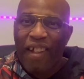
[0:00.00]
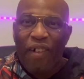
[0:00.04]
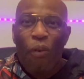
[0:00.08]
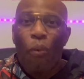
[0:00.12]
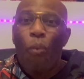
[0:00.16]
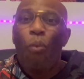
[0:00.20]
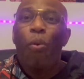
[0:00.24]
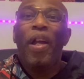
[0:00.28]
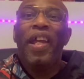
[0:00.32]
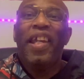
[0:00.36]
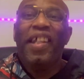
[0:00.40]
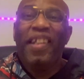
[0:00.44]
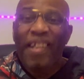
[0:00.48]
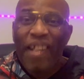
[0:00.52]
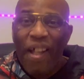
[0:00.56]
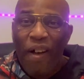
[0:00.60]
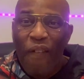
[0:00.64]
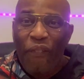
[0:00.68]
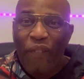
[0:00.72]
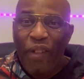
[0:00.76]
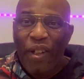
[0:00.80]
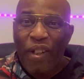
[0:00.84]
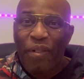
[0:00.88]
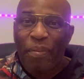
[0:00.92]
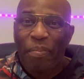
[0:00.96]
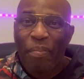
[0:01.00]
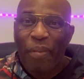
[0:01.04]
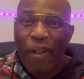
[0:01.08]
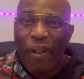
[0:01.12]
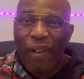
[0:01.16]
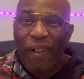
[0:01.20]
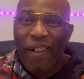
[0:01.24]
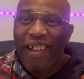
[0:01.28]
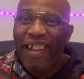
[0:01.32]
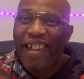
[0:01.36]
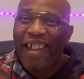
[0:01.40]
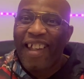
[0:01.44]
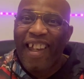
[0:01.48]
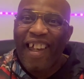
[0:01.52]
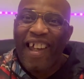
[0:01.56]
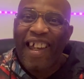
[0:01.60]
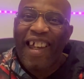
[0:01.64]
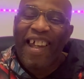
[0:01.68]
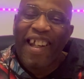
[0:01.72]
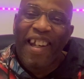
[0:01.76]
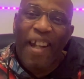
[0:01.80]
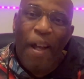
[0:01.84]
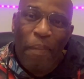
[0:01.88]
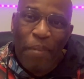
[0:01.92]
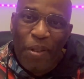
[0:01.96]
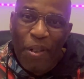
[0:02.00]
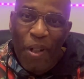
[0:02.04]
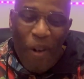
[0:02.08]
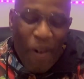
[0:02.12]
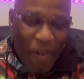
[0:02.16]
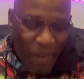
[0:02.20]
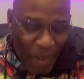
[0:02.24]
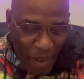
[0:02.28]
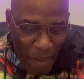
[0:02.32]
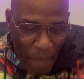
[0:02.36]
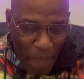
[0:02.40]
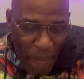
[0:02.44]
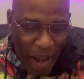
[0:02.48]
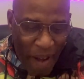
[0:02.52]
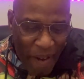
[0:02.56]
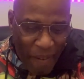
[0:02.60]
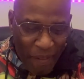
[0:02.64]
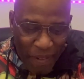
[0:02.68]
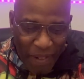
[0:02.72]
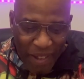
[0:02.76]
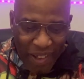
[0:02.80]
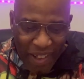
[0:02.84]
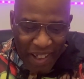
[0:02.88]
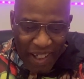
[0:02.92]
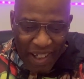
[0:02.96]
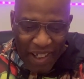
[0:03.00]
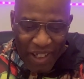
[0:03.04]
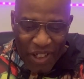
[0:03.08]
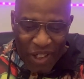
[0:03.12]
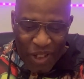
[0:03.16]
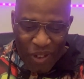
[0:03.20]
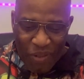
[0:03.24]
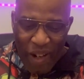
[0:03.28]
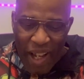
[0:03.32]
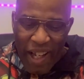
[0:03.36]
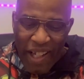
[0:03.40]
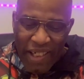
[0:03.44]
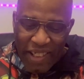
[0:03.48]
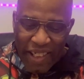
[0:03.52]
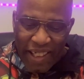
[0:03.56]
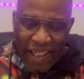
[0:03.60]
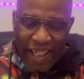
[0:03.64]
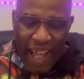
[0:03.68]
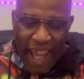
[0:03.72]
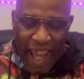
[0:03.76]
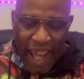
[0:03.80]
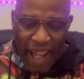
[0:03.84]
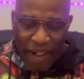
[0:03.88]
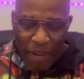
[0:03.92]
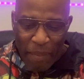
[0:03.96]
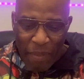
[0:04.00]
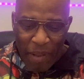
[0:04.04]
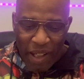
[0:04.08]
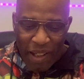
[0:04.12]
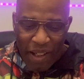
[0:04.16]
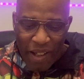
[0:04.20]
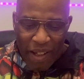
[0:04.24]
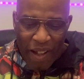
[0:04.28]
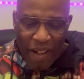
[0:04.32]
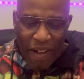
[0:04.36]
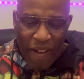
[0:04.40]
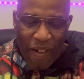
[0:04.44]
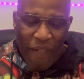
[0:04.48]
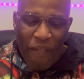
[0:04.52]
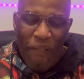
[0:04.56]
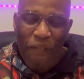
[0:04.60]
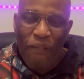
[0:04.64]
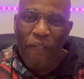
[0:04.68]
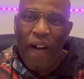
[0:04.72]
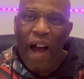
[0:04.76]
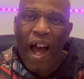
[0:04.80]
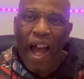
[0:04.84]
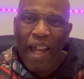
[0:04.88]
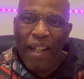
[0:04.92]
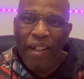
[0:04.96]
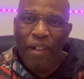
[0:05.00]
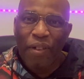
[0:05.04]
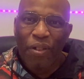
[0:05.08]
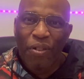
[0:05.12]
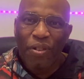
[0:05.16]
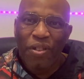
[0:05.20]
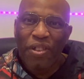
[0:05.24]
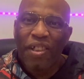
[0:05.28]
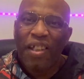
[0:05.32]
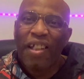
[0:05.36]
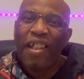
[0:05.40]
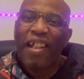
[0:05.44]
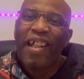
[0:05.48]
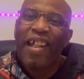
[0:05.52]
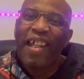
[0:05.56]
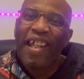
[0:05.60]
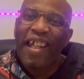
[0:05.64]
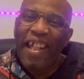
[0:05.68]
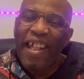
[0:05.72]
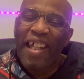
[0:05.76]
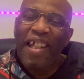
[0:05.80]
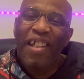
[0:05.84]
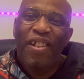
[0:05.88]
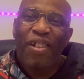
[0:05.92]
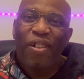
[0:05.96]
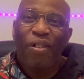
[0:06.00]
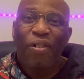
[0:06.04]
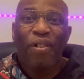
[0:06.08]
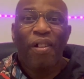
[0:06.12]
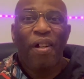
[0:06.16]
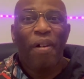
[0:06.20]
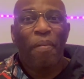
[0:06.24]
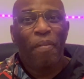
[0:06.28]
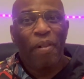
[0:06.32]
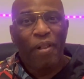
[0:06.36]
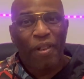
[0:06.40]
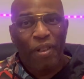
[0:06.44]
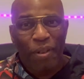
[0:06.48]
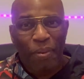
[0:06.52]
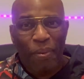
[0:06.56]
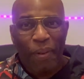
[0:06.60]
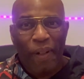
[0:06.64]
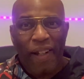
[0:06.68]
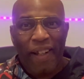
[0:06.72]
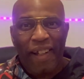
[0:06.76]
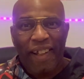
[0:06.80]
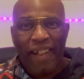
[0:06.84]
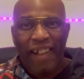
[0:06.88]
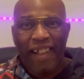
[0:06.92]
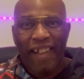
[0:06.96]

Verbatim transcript: We love this book. And I'm talking about Strange Academy Finals, issue number three.